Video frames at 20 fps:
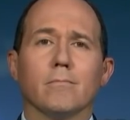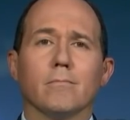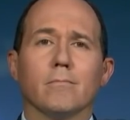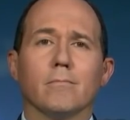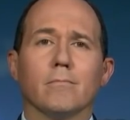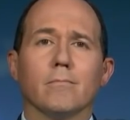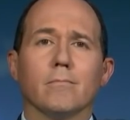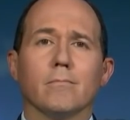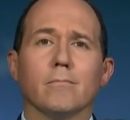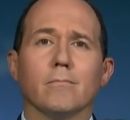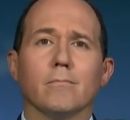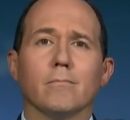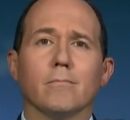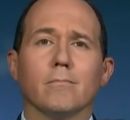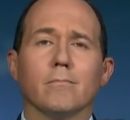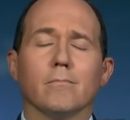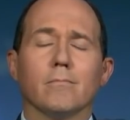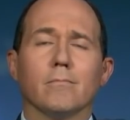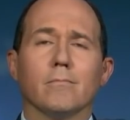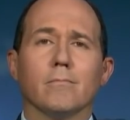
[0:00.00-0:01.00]

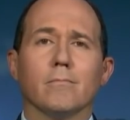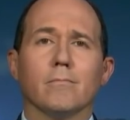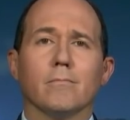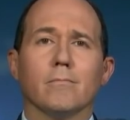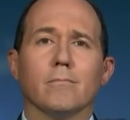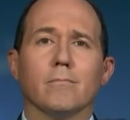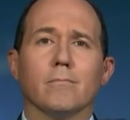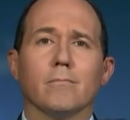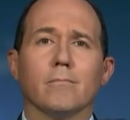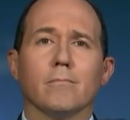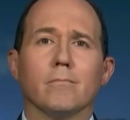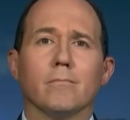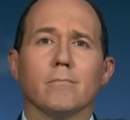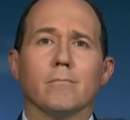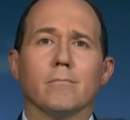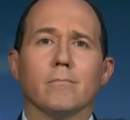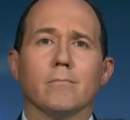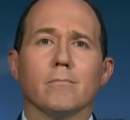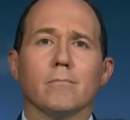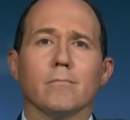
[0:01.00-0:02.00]

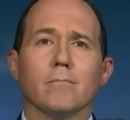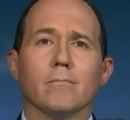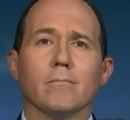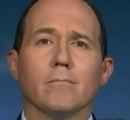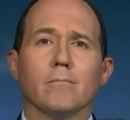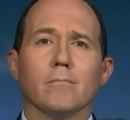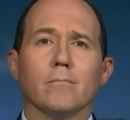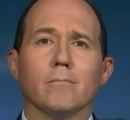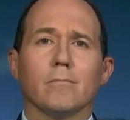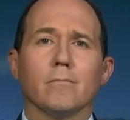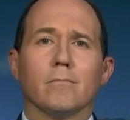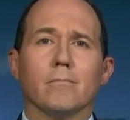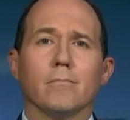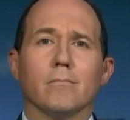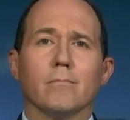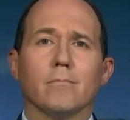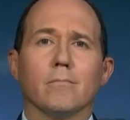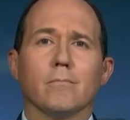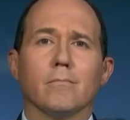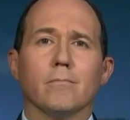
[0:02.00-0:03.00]

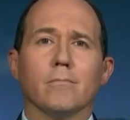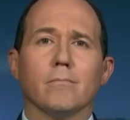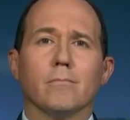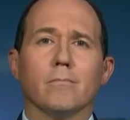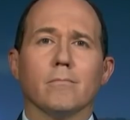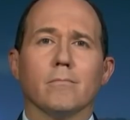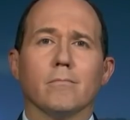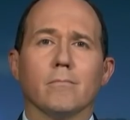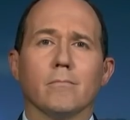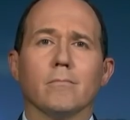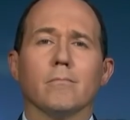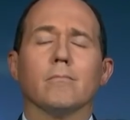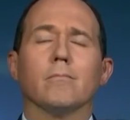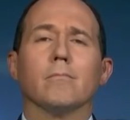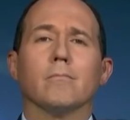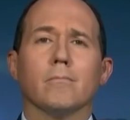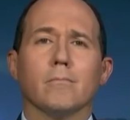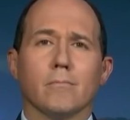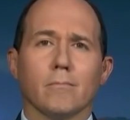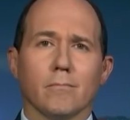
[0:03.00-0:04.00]

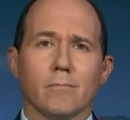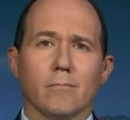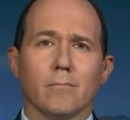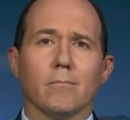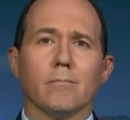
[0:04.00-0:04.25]
(silent)